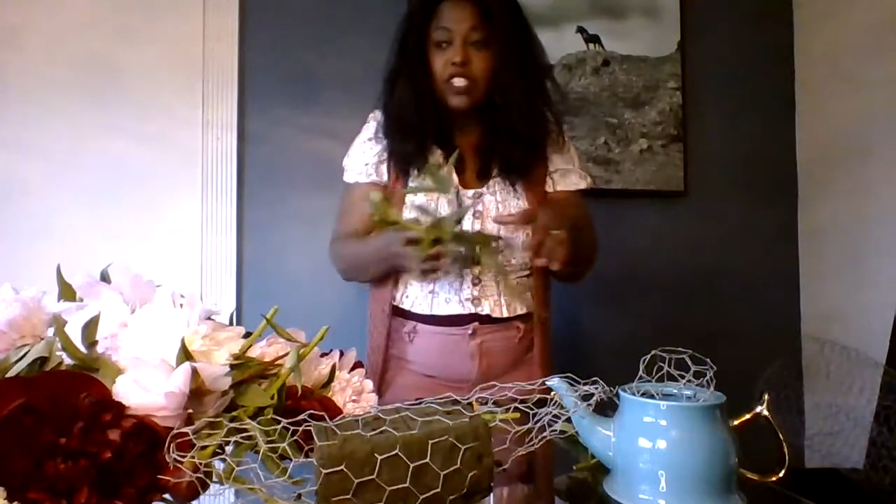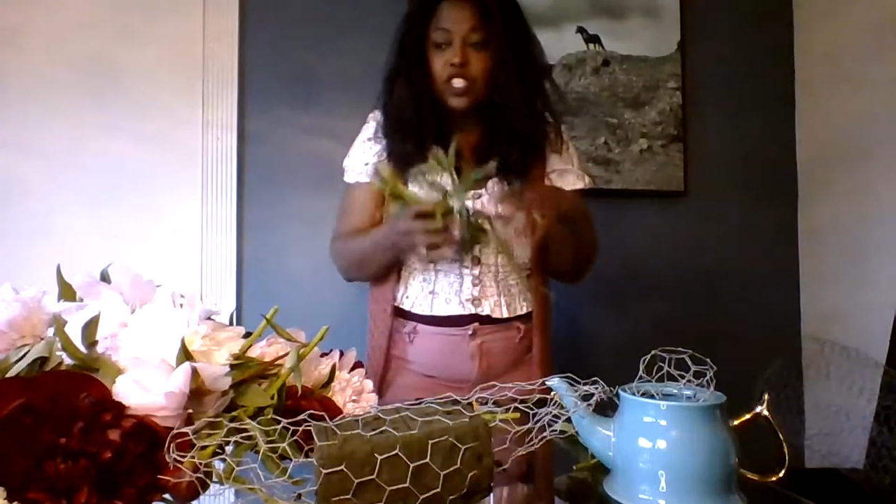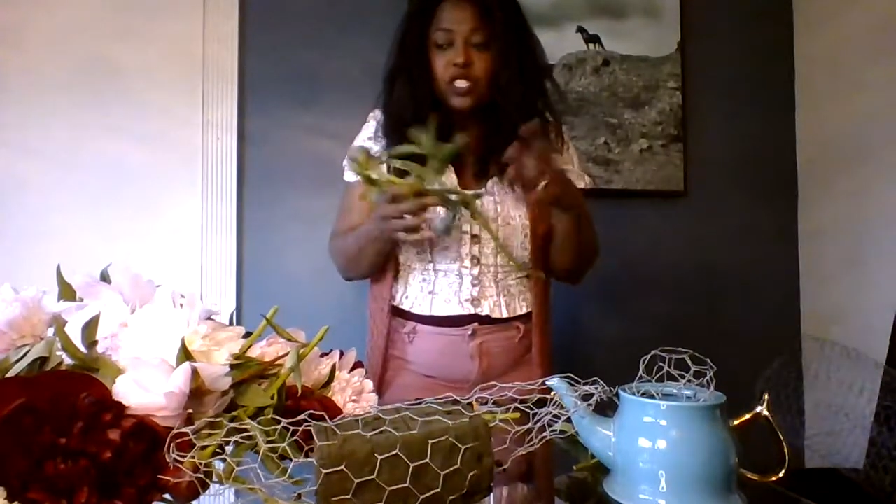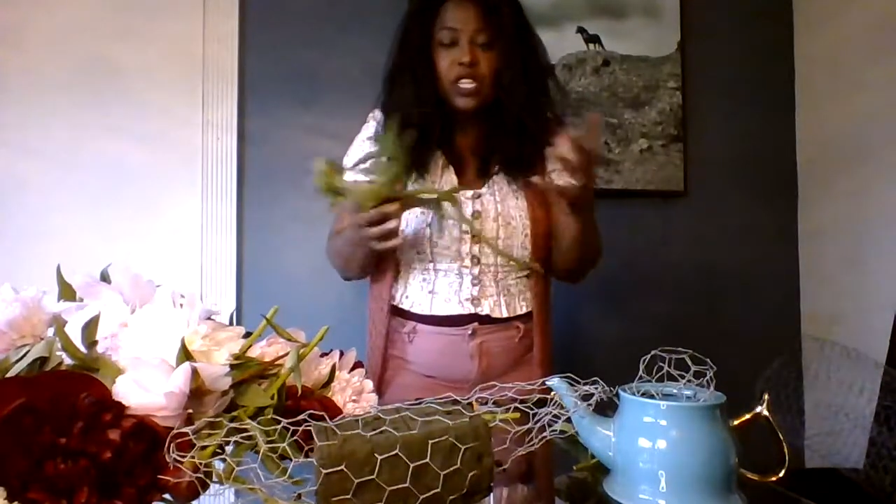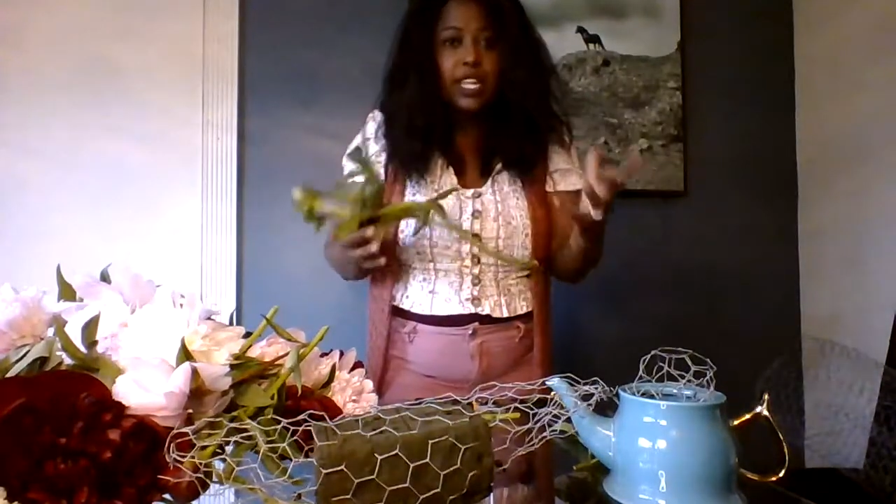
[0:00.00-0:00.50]

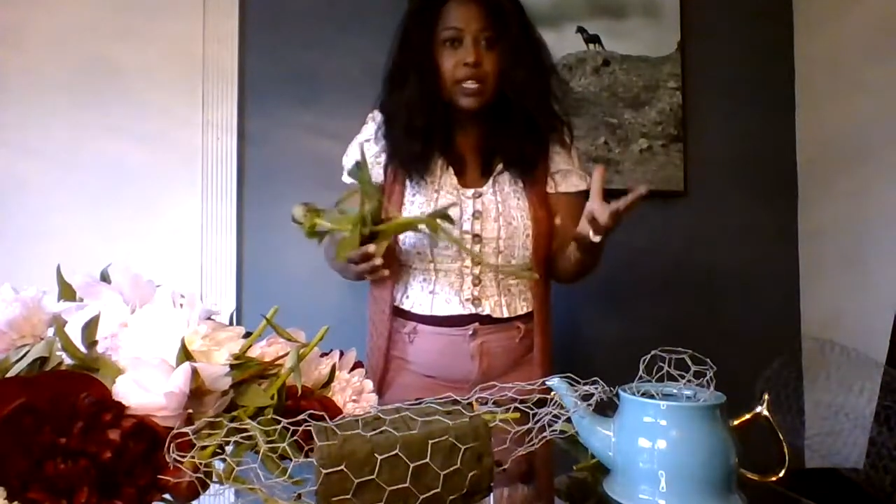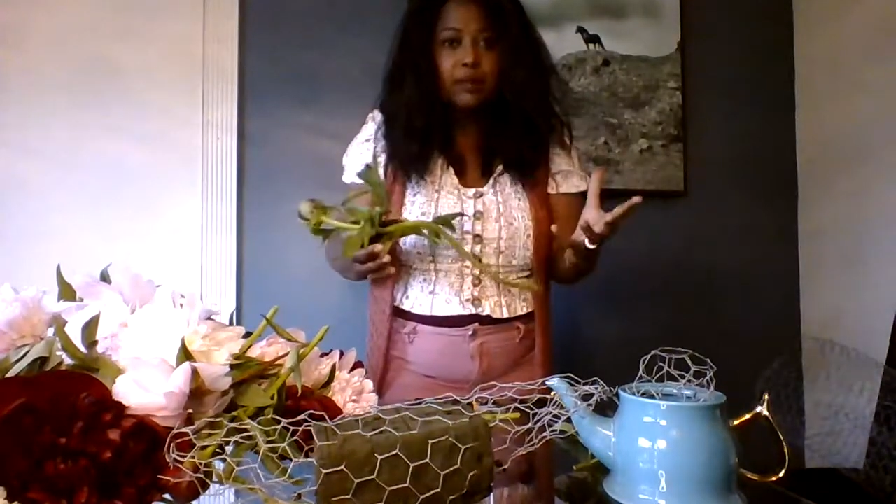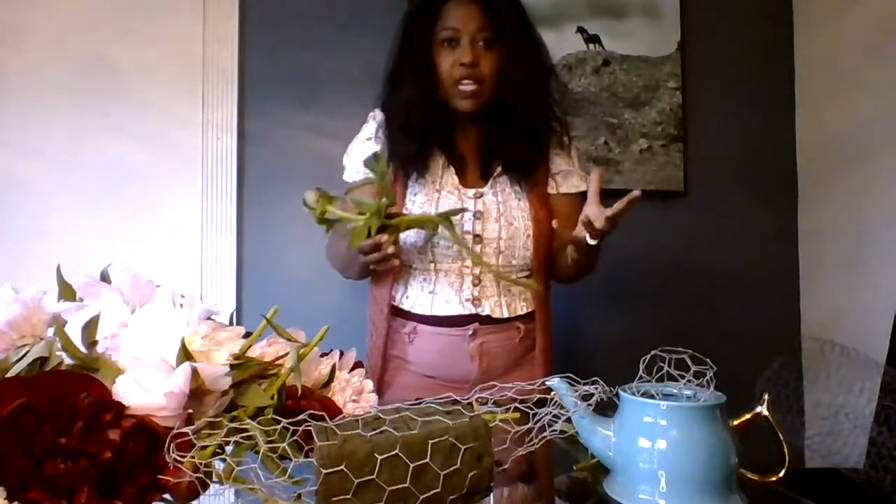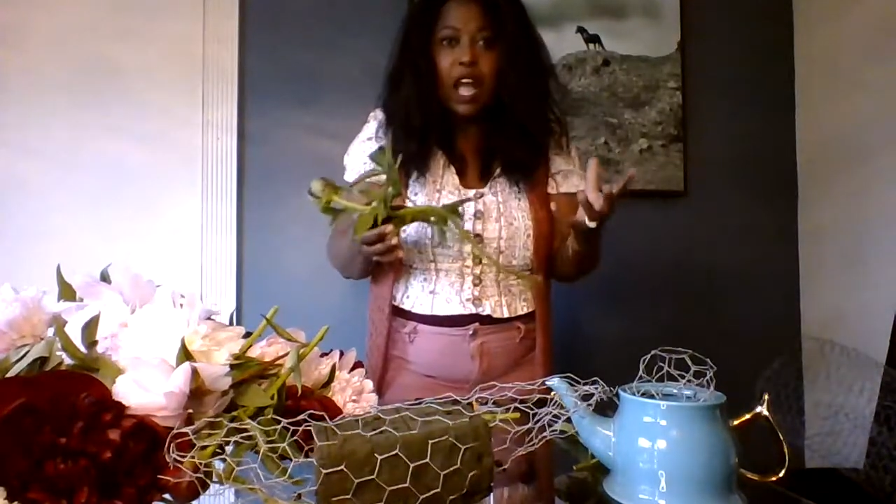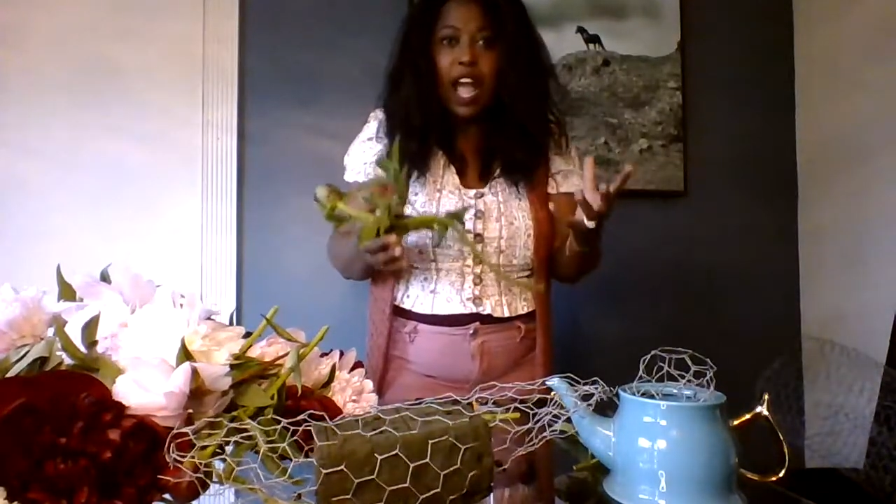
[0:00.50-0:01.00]
just to get them
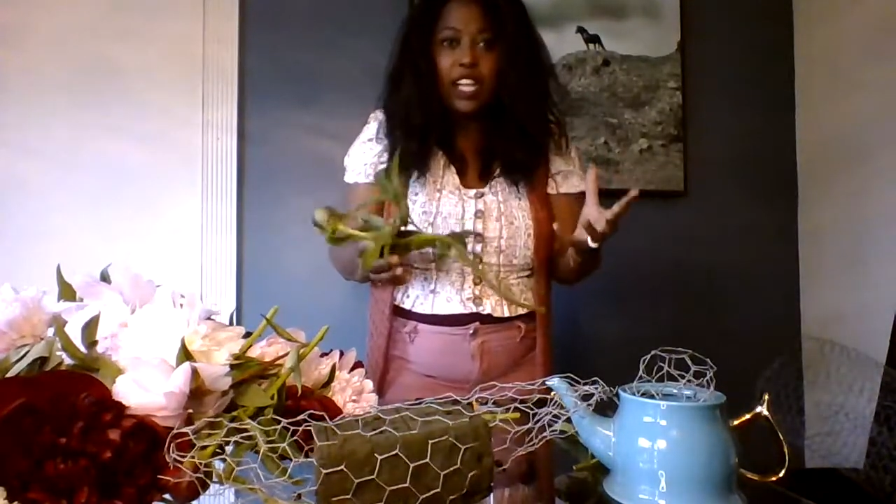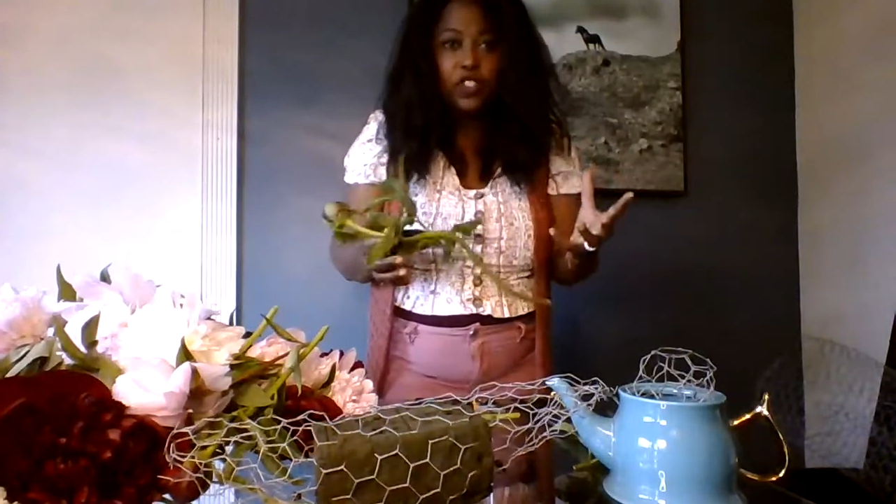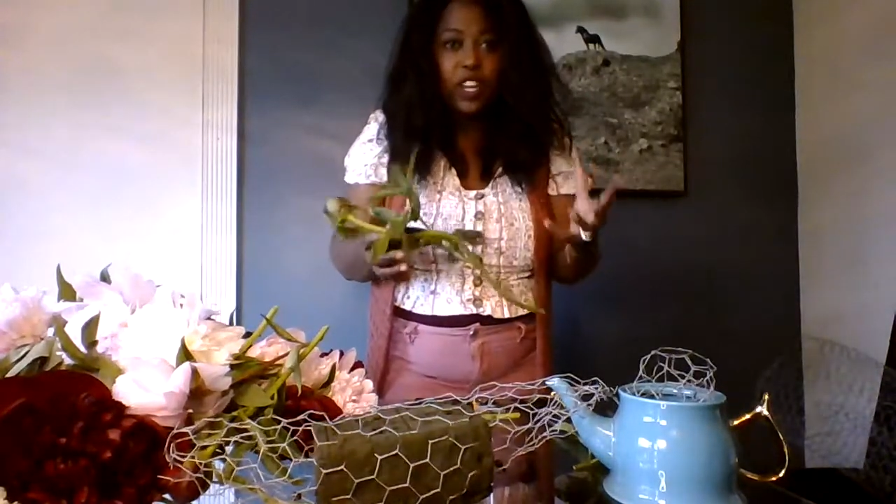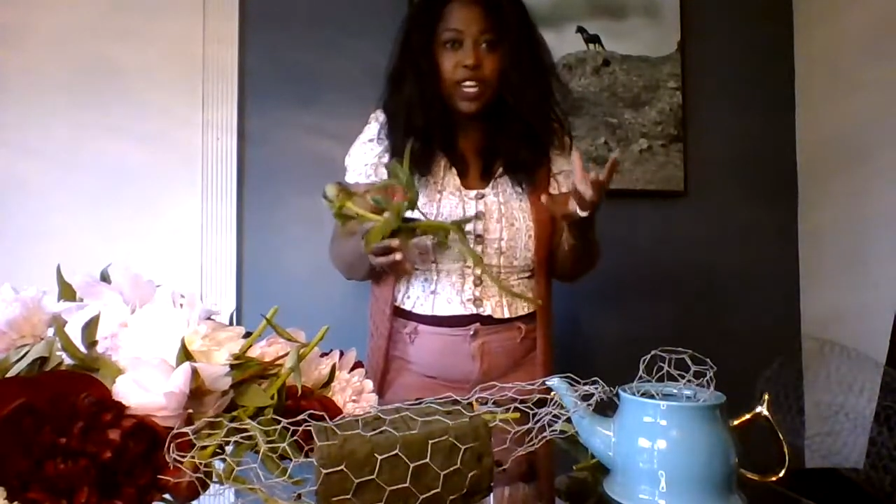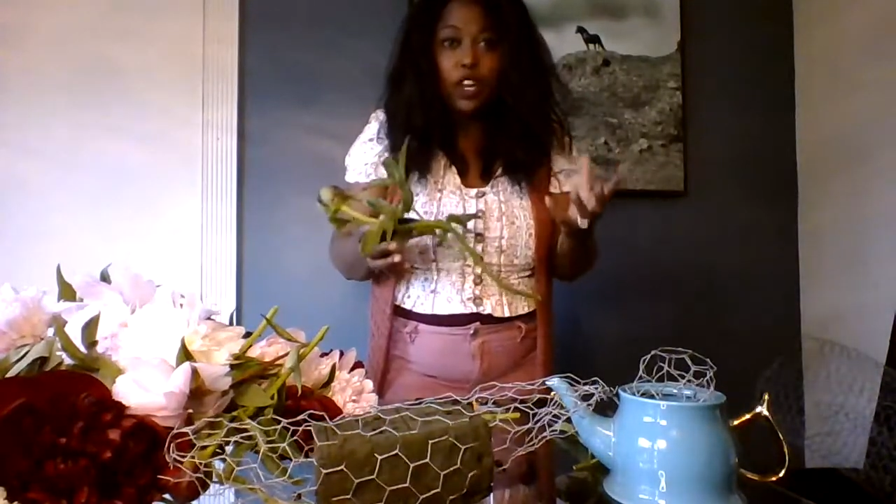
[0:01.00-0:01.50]
to
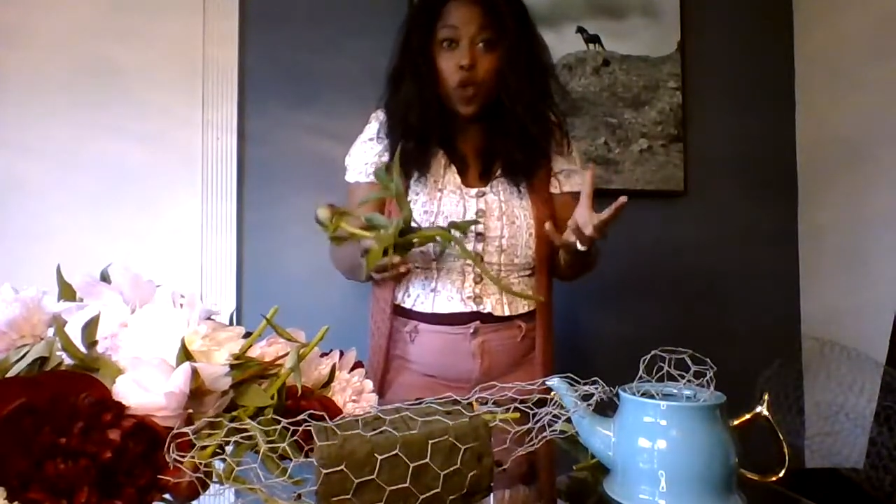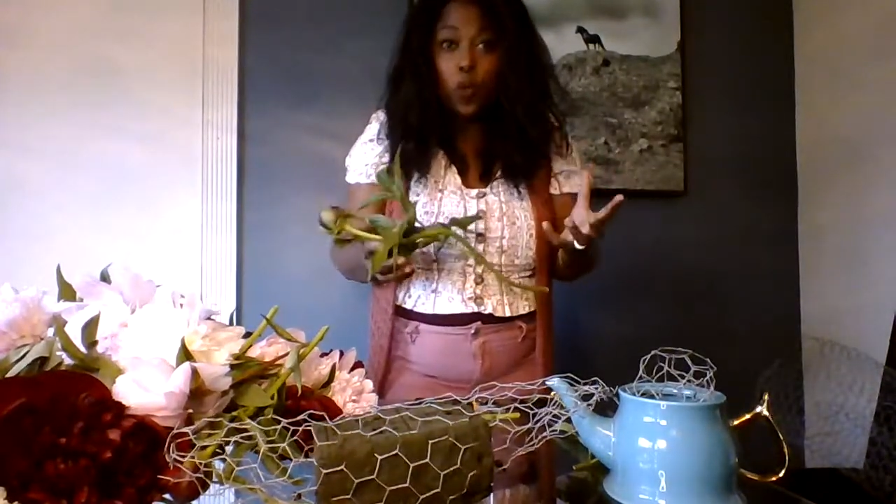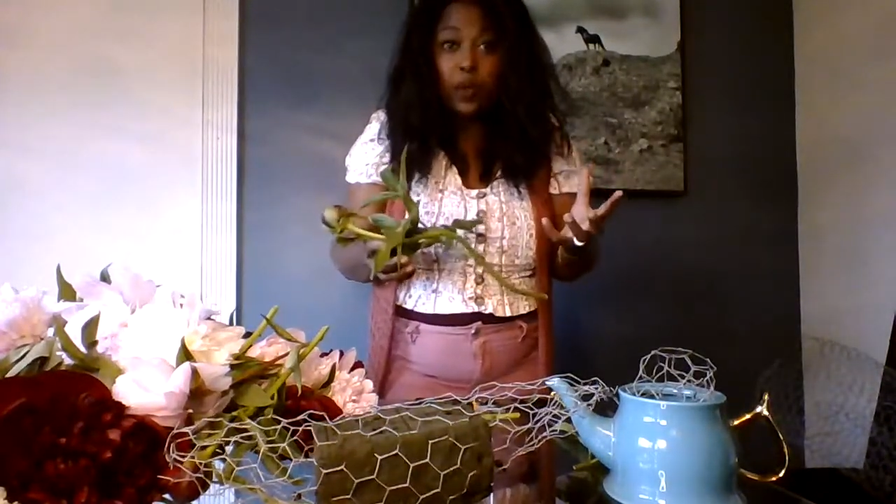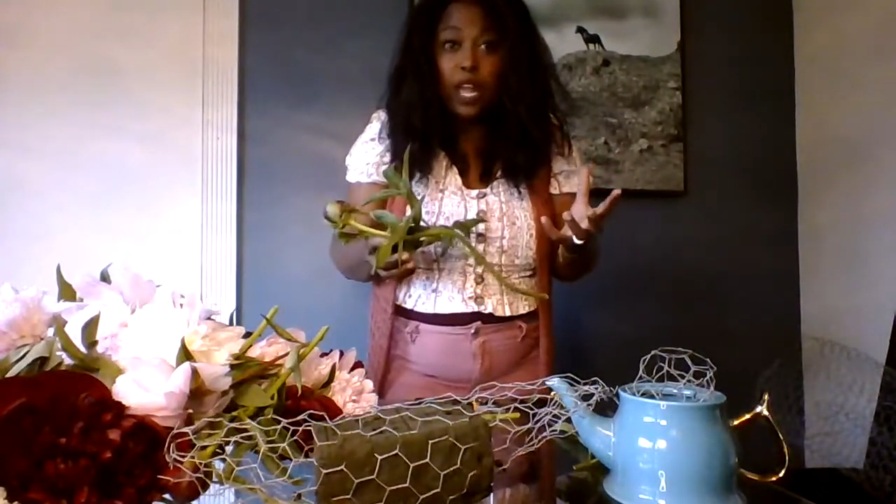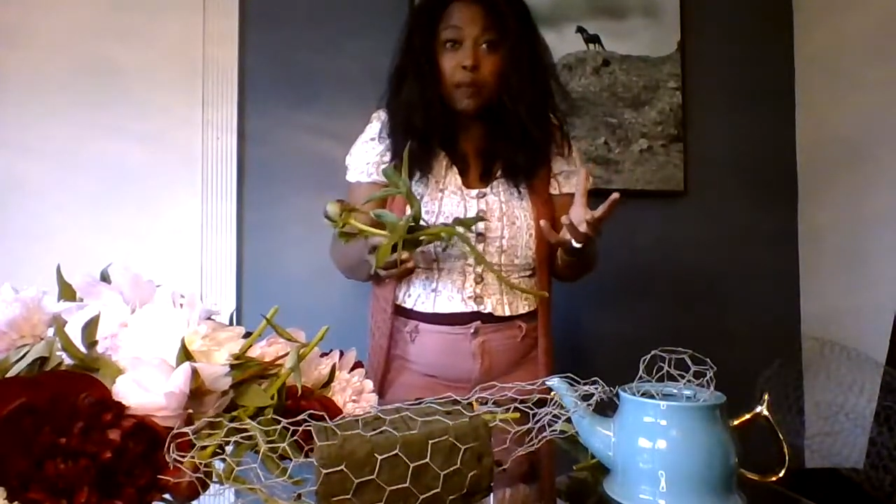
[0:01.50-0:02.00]
hydrate and
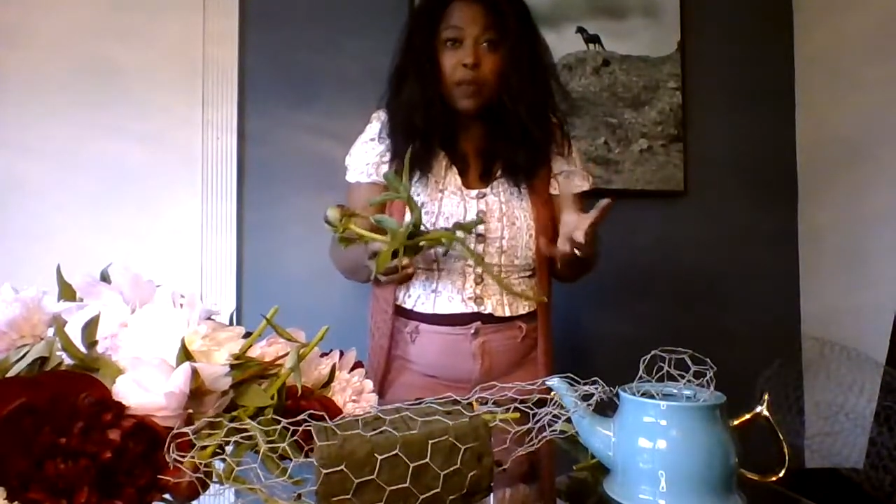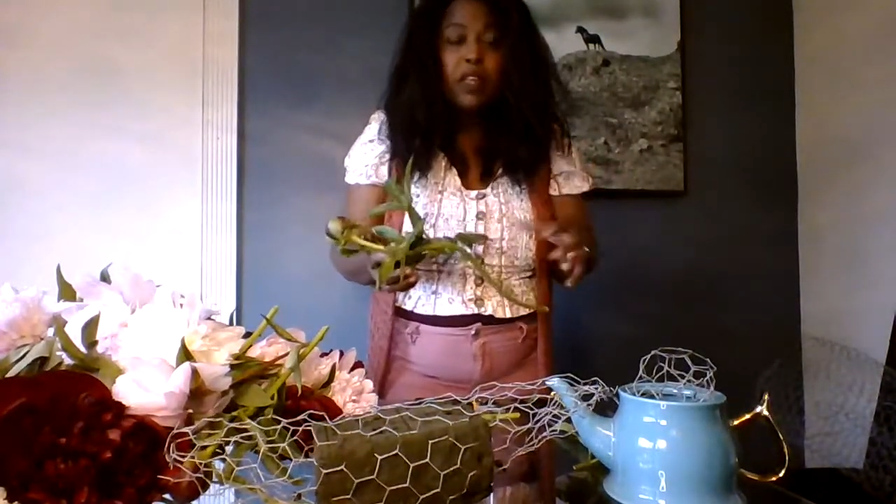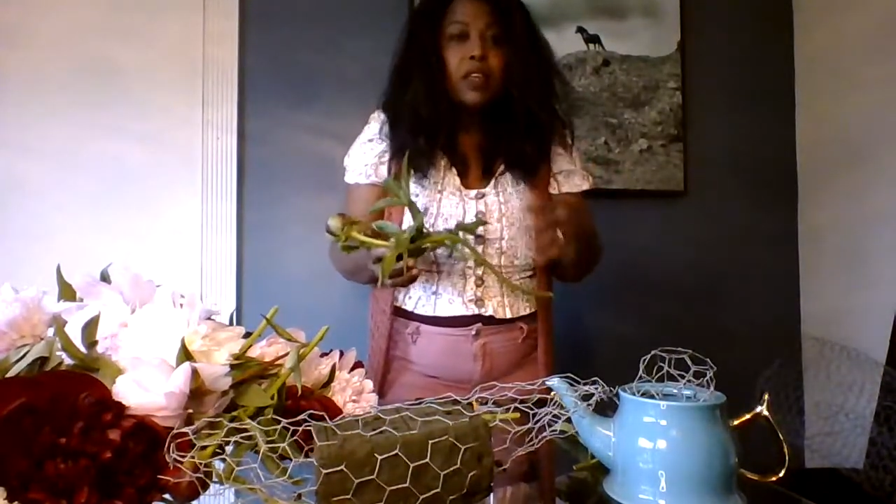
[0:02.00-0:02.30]
open up,